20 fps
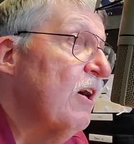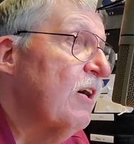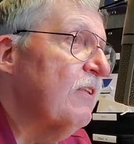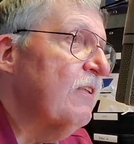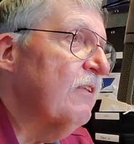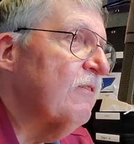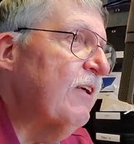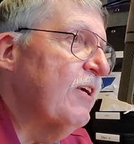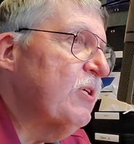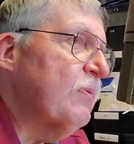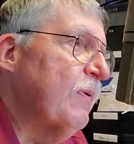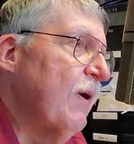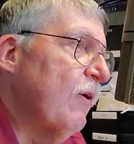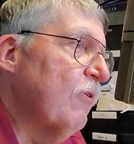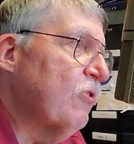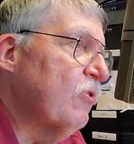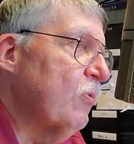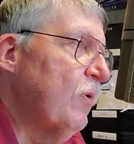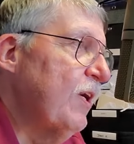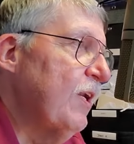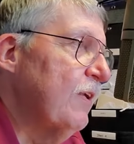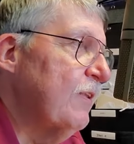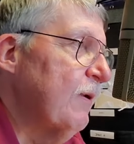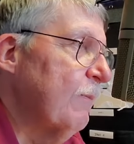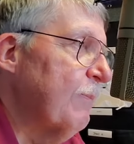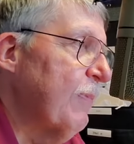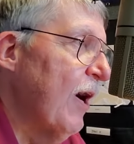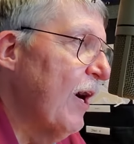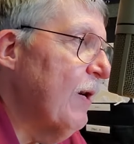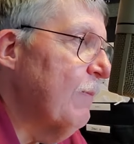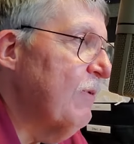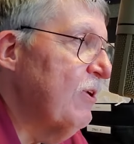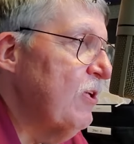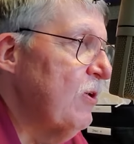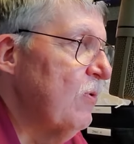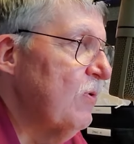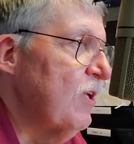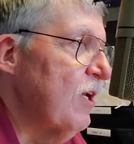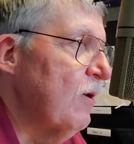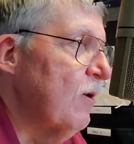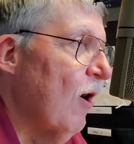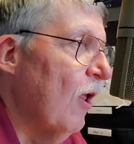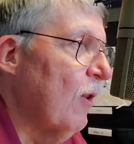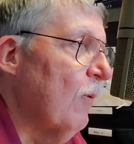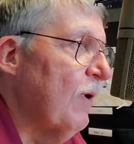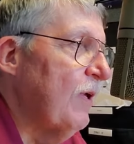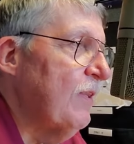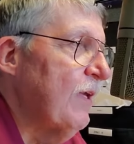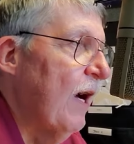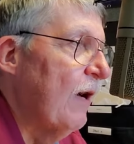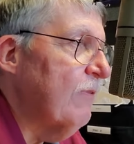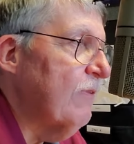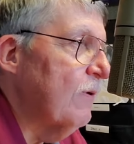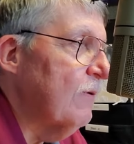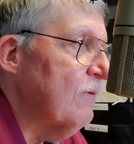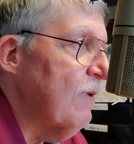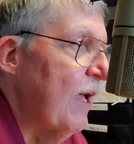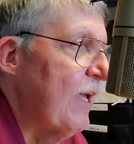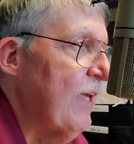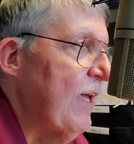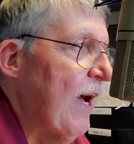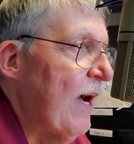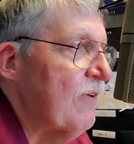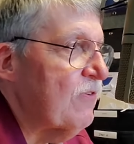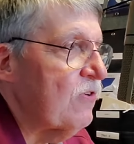Litchfield Street at the bottom of Union, all the way down to Lancaster